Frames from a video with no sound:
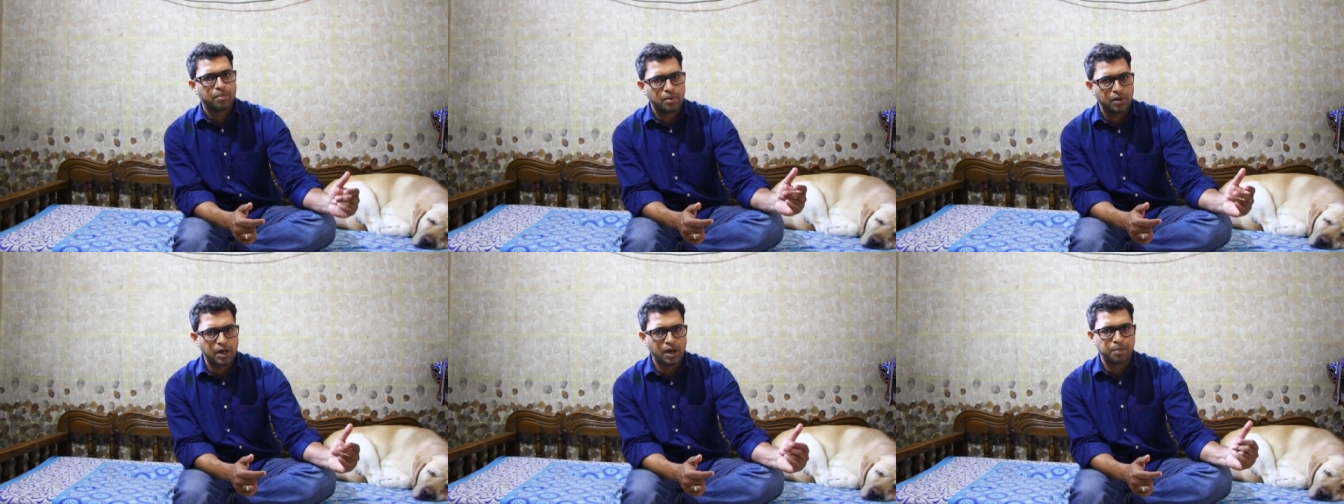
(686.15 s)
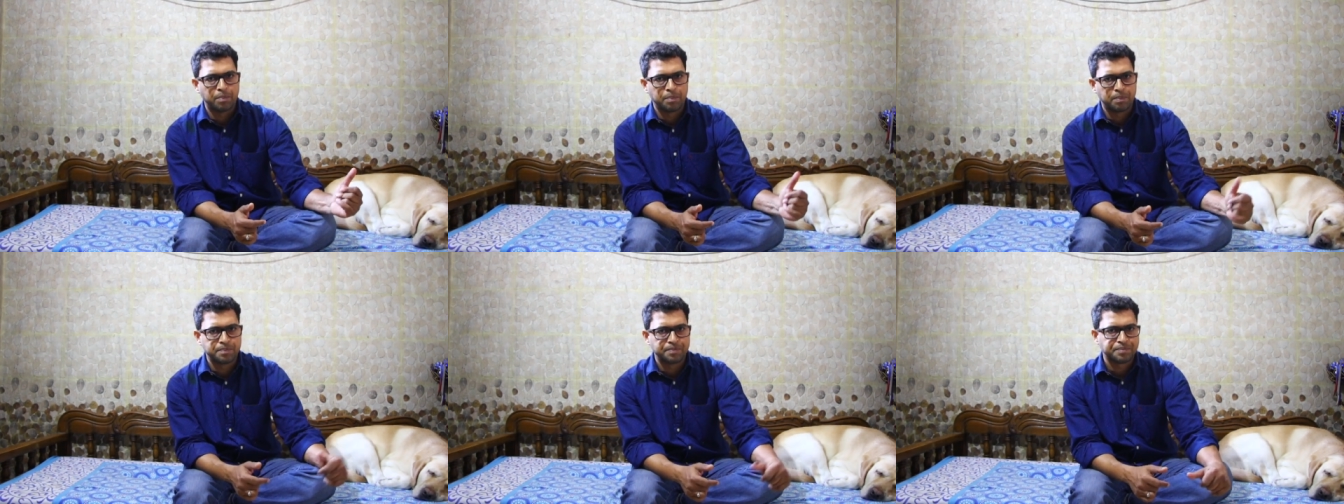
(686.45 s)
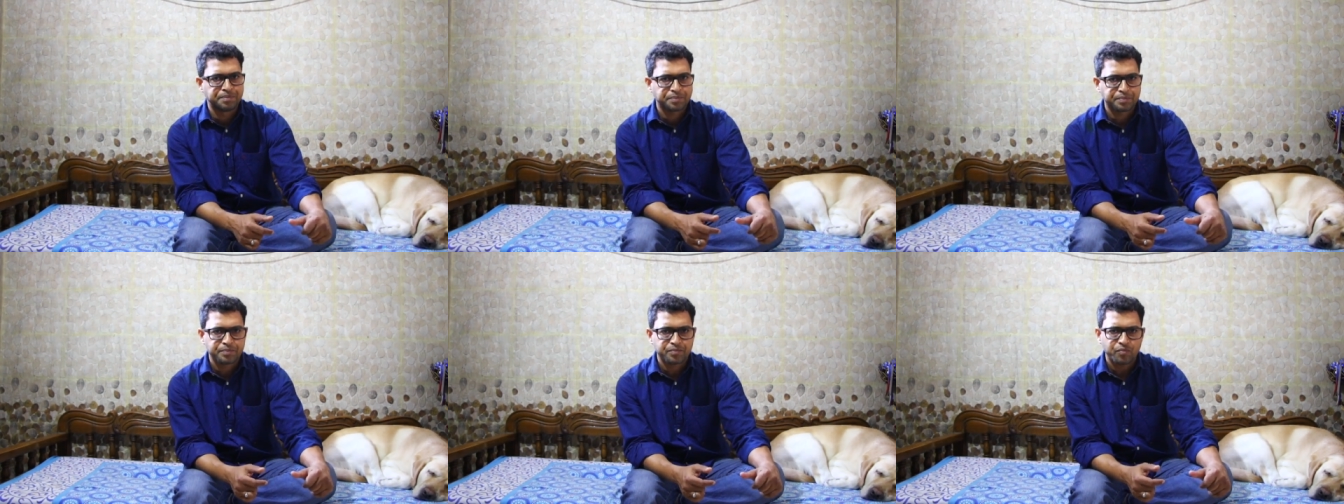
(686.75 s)
come.
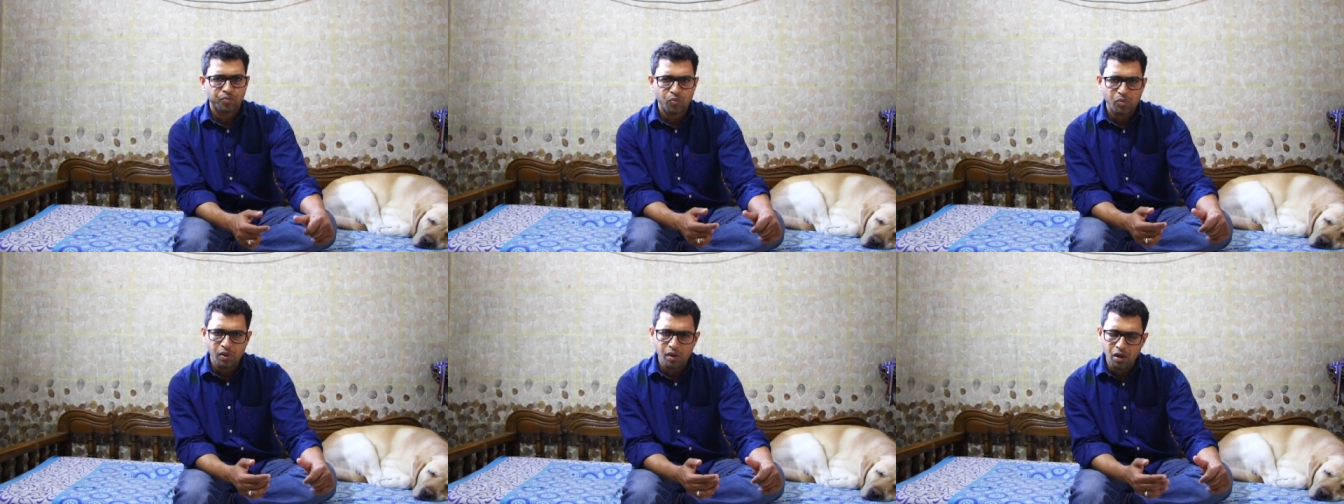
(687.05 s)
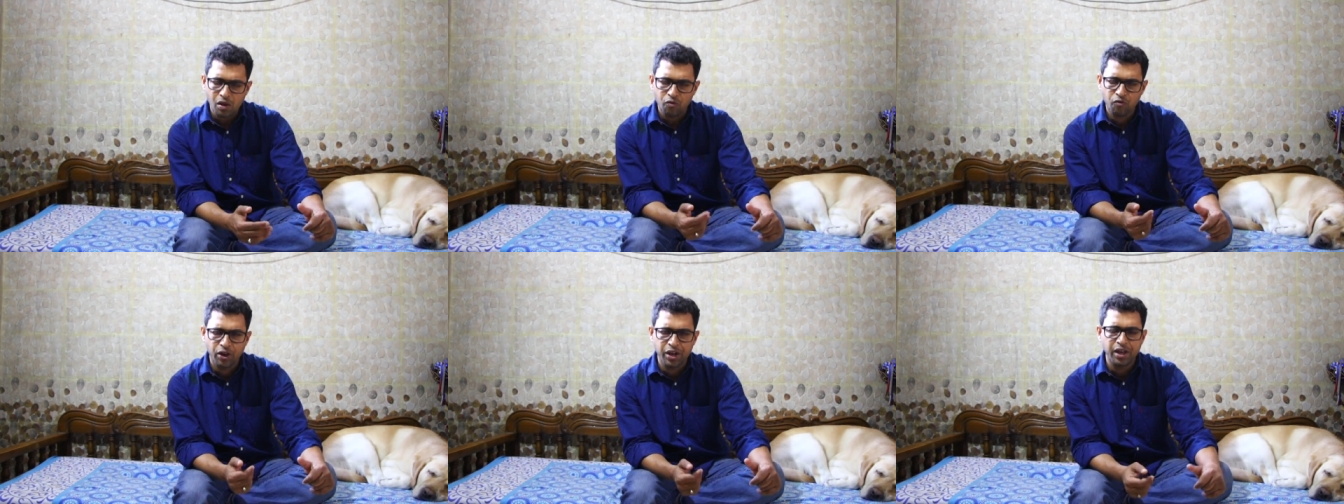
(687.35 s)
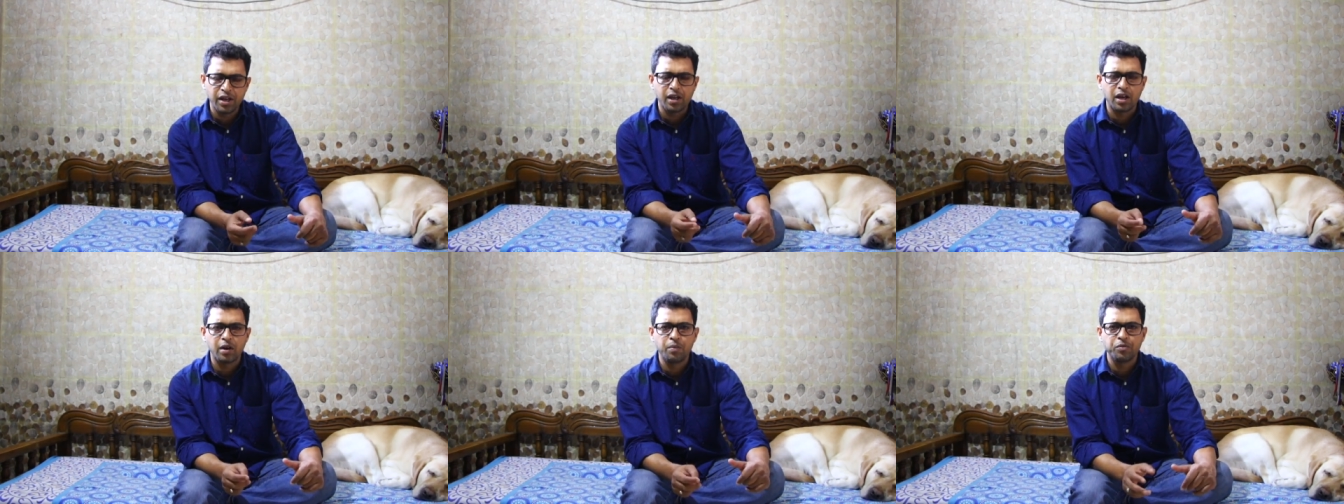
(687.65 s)
When
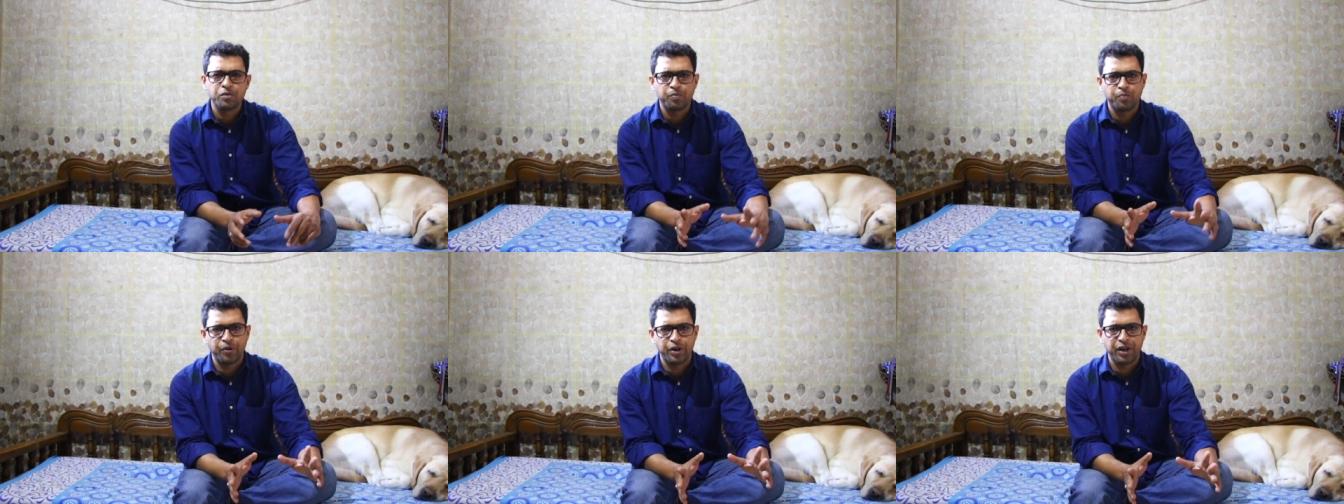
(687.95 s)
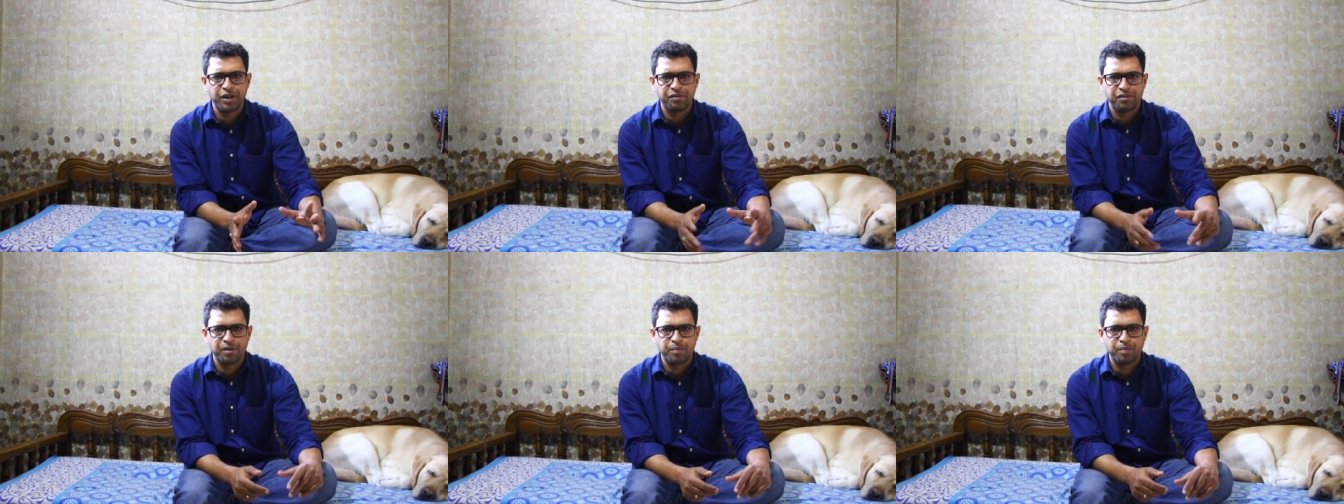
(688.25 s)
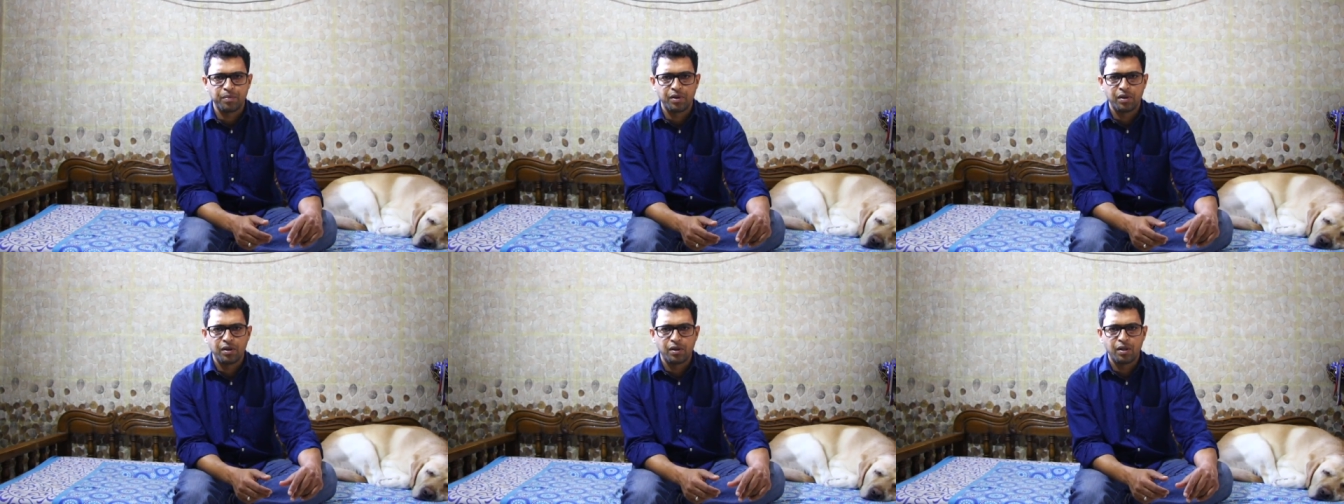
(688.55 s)
he comes, praise
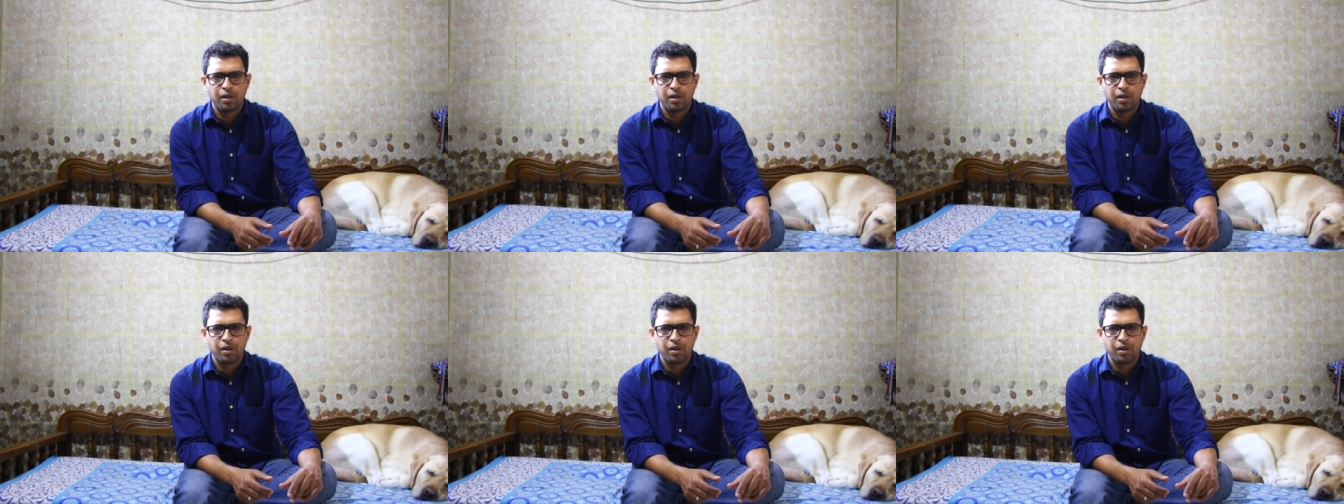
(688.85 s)
him.